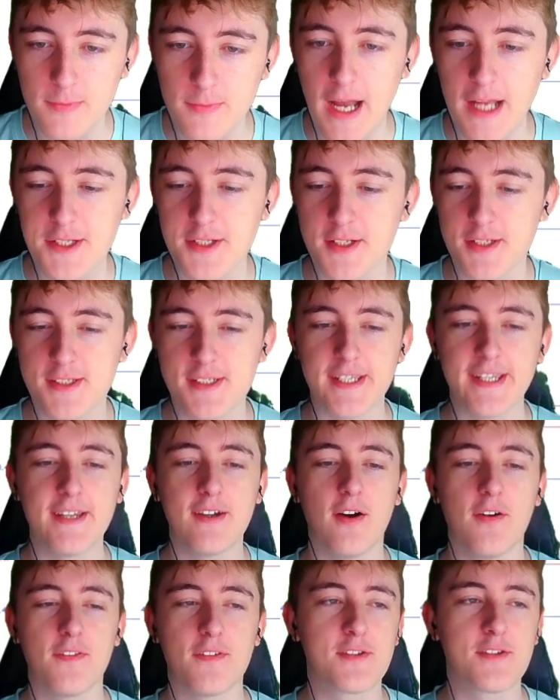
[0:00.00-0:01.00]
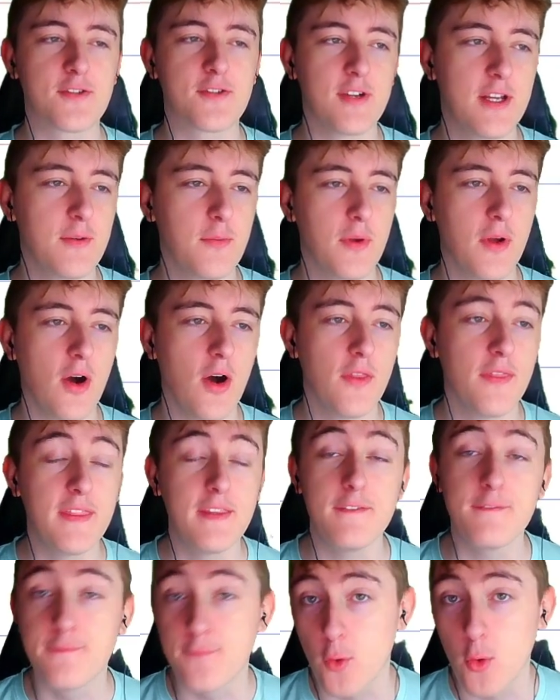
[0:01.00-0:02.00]
As you can see on the screen, we are on
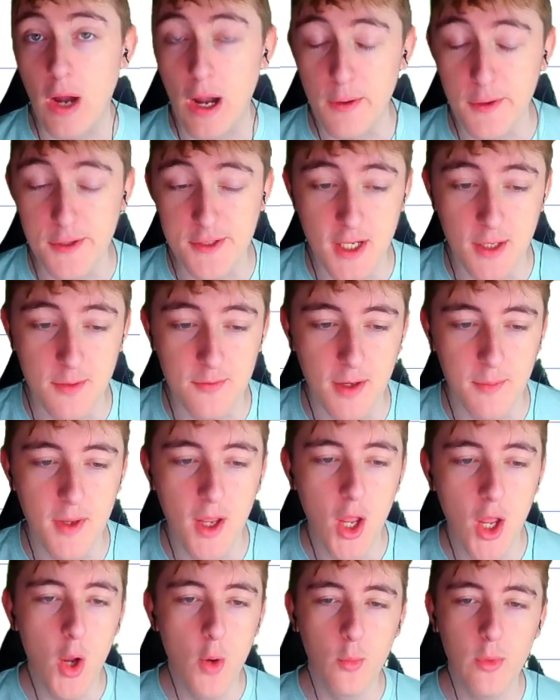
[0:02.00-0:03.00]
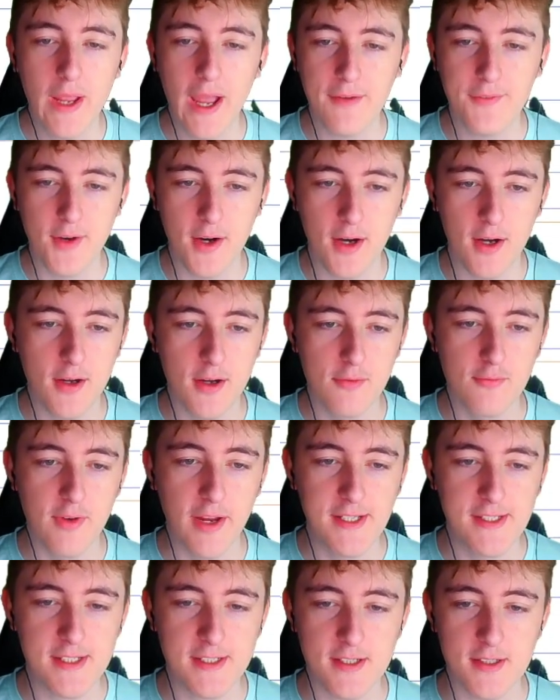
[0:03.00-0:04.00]
the 4-hour time frame. We have our
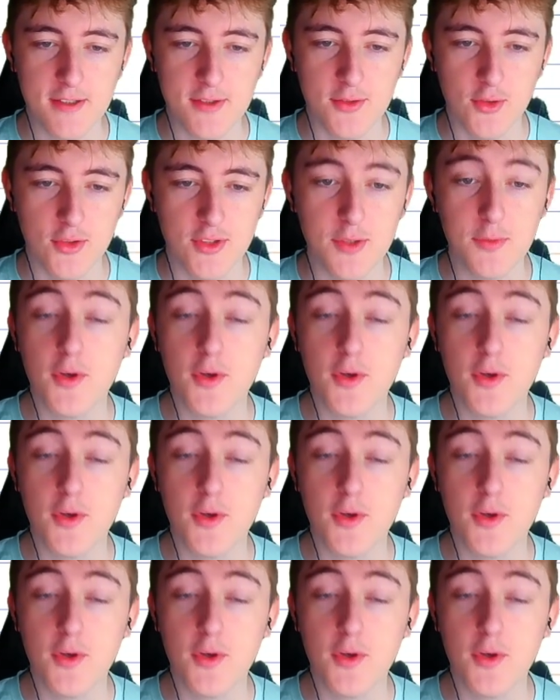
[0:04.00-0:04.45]
ranges sorted.